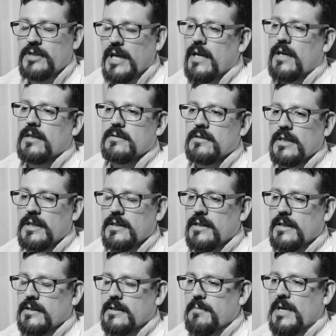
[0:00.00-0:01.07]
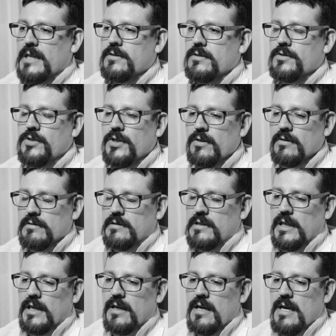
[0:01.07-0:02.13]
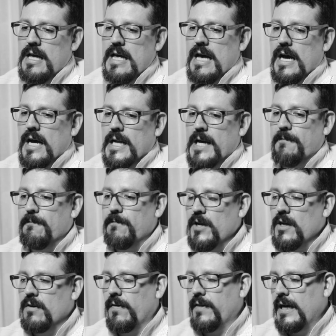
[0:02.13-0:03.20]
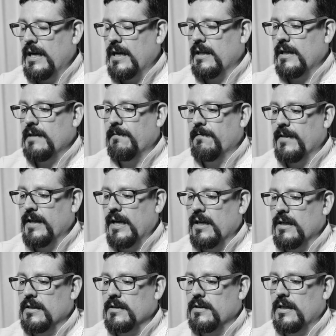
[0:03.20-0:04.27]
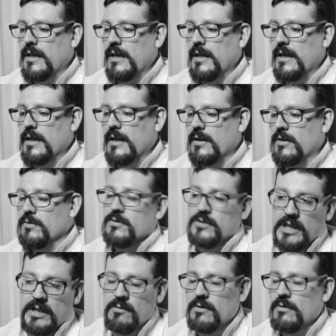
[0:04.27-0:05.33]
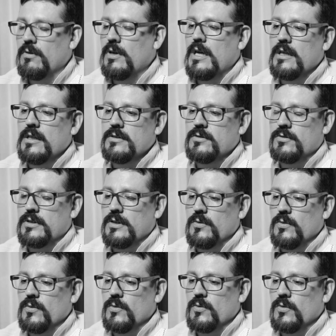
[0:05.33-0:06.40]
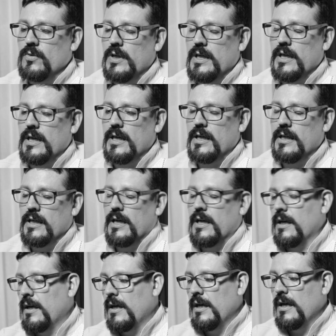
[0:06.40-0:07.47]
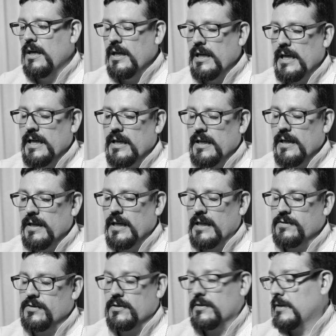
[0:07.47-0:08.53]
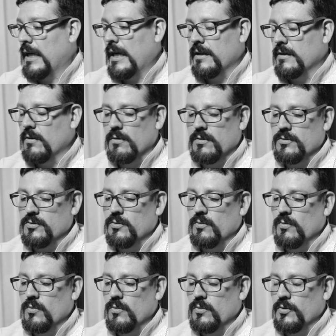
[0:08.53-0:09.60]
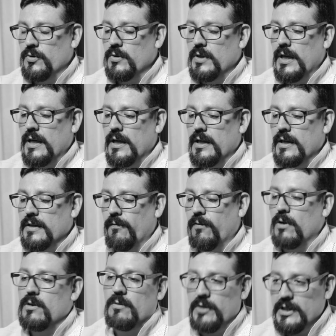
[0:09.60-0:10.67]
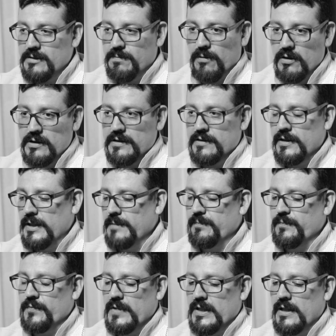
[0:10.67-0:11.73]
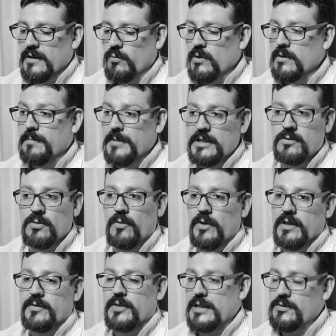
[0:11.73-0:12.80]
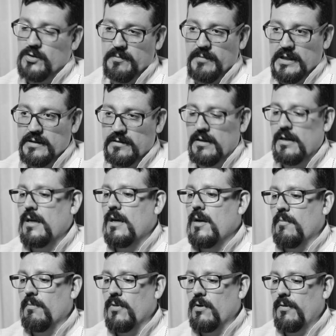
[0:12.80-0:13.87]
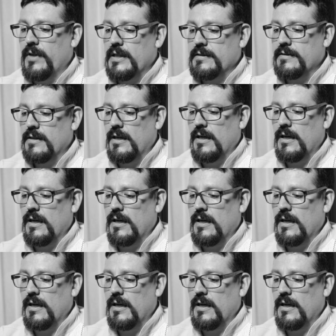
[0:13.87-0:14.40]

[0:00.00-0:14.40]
taking the matter seriously. And I fear that if they continue to ascertain or to follow this policy, it will be to their detriment, both as